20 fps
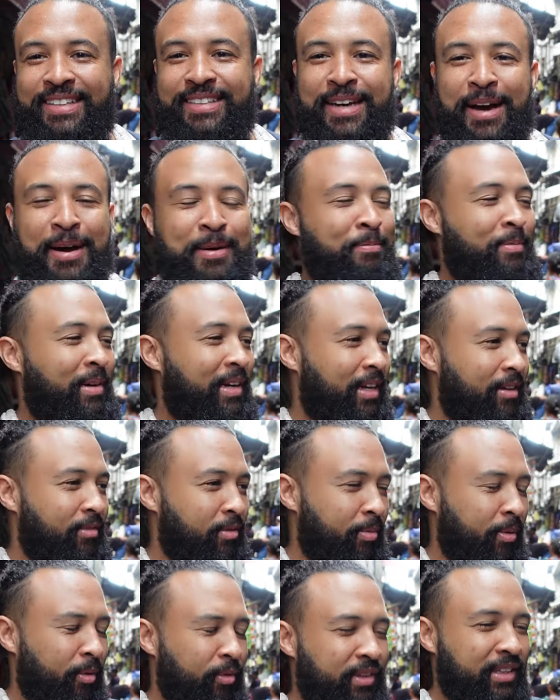is
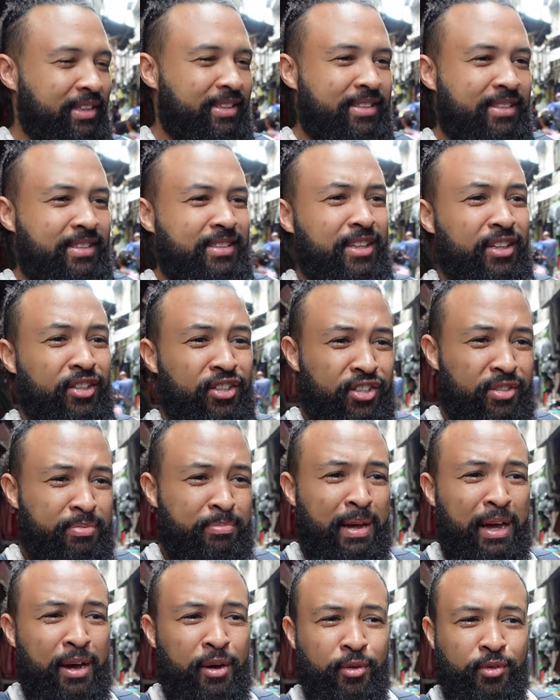unbelievable. The
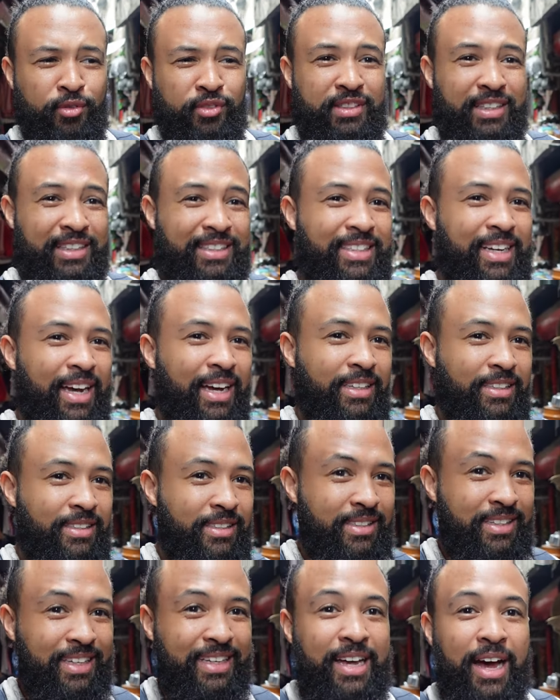smells, the
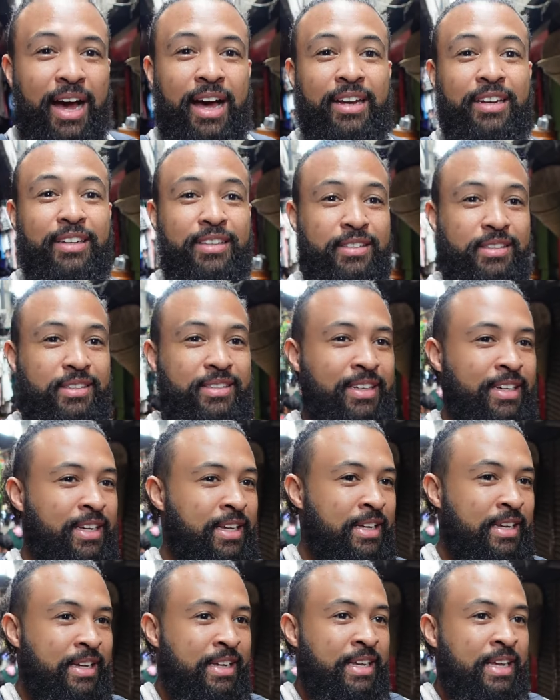tastes, the colours.
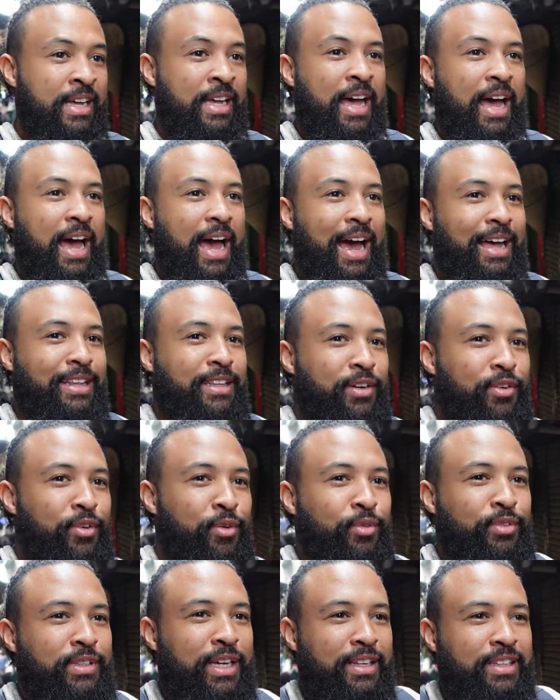And they're
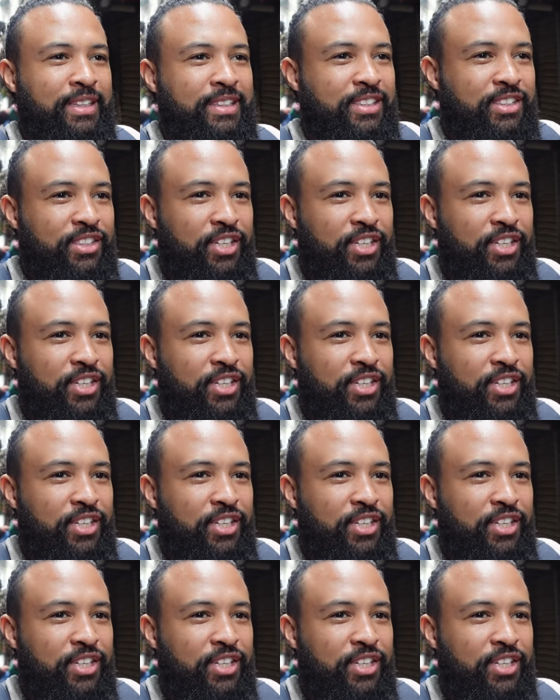all down these